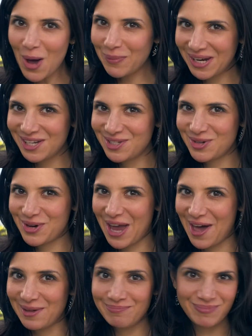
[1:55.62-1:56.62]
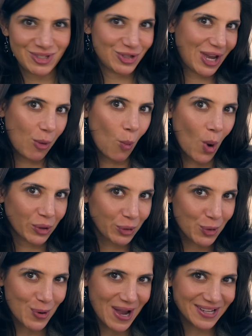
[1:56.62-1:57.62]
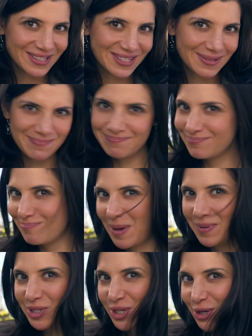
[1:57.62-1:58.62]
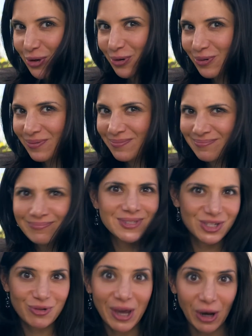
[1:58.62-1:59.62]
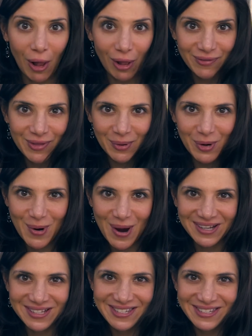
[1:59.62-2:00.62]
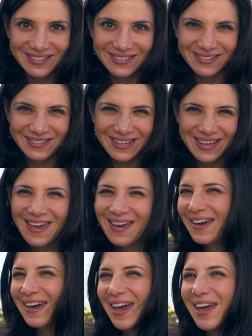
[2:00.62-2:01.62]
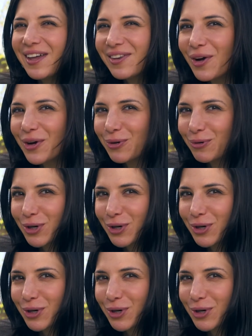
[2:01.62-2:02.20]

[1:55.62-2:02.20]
many did you get? Did you get one correct? Maybe two? Did you get all of them correct? And are you